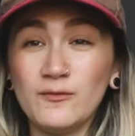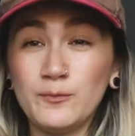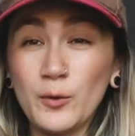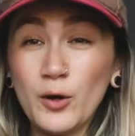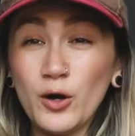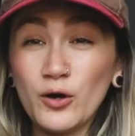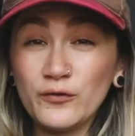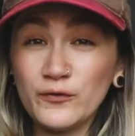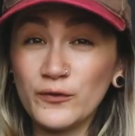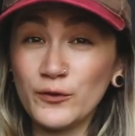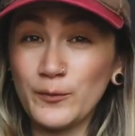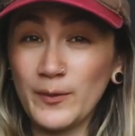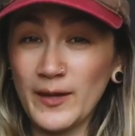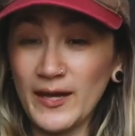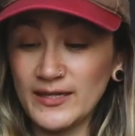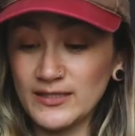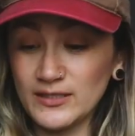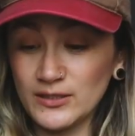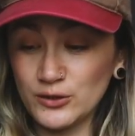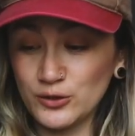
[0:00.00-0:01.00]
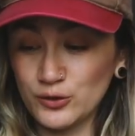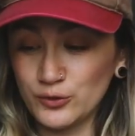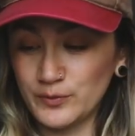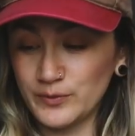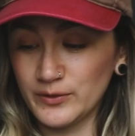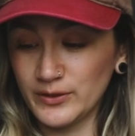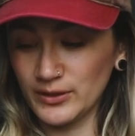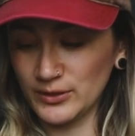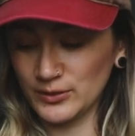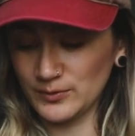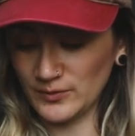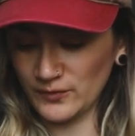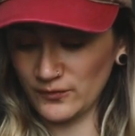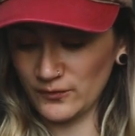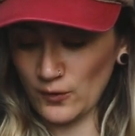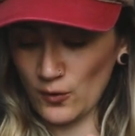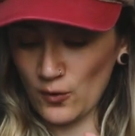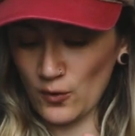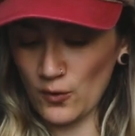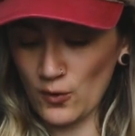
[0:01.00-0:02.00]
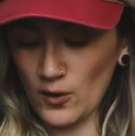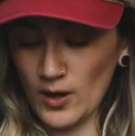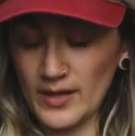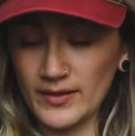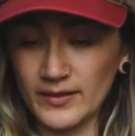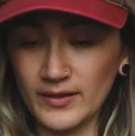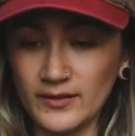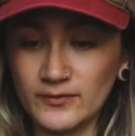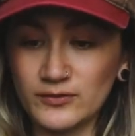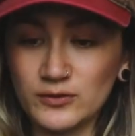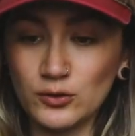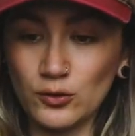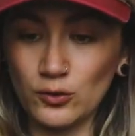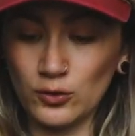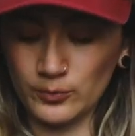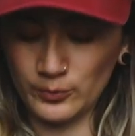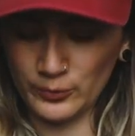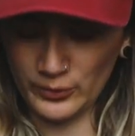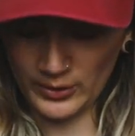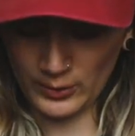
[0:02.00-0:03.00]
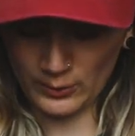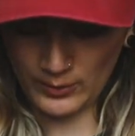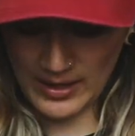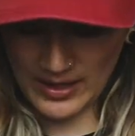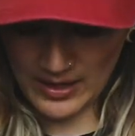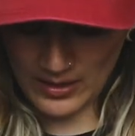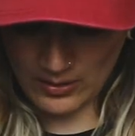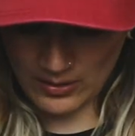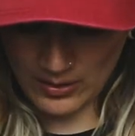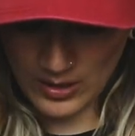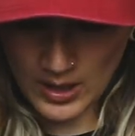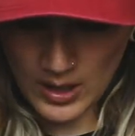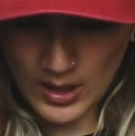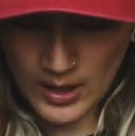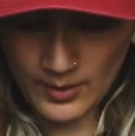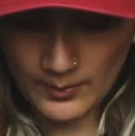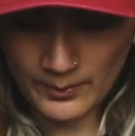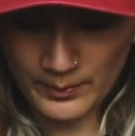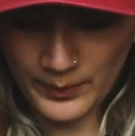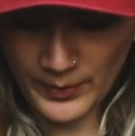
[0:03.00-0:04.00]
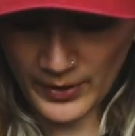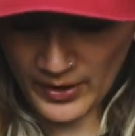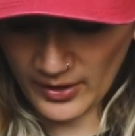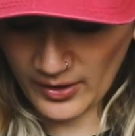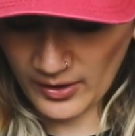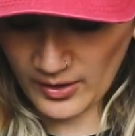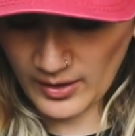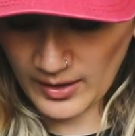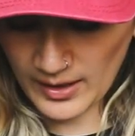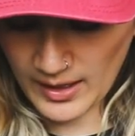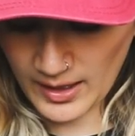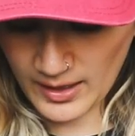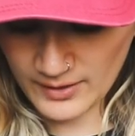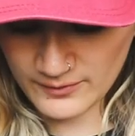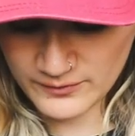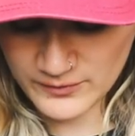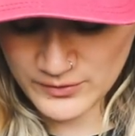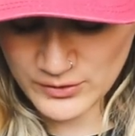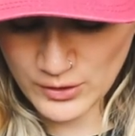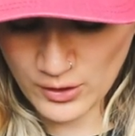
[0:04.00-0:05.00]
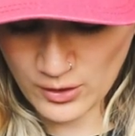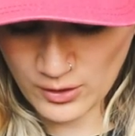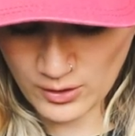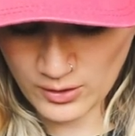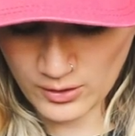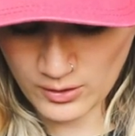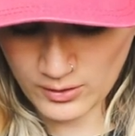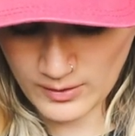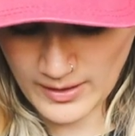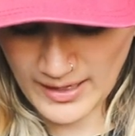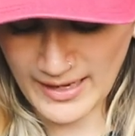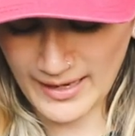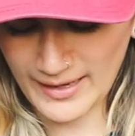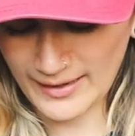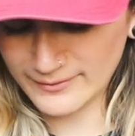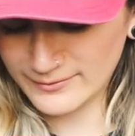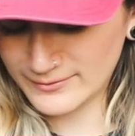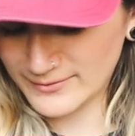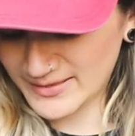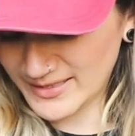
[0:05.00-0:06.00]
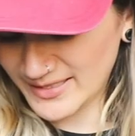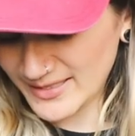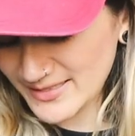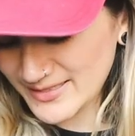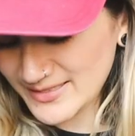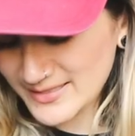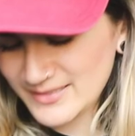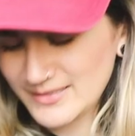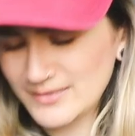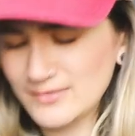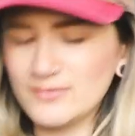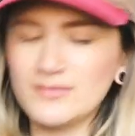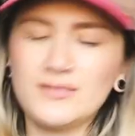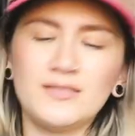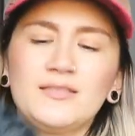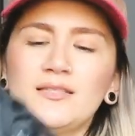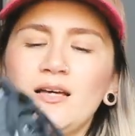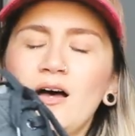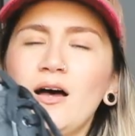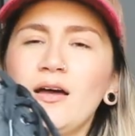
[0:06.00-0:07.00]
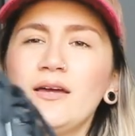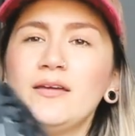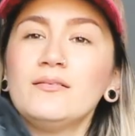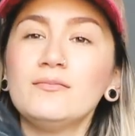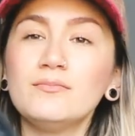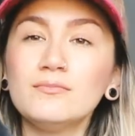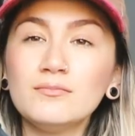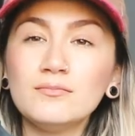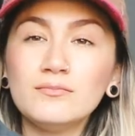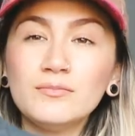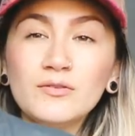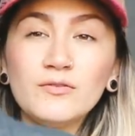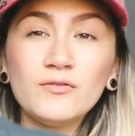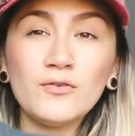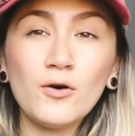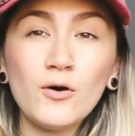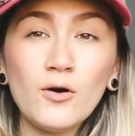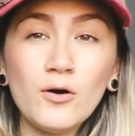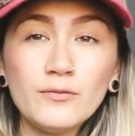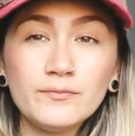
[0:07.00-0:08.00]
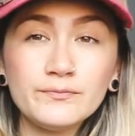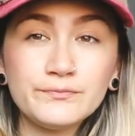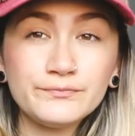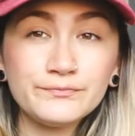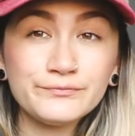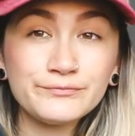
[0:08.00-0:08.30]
I've bought a few pairs of Supergas before and they've sold pretty well, but I've not had this design before.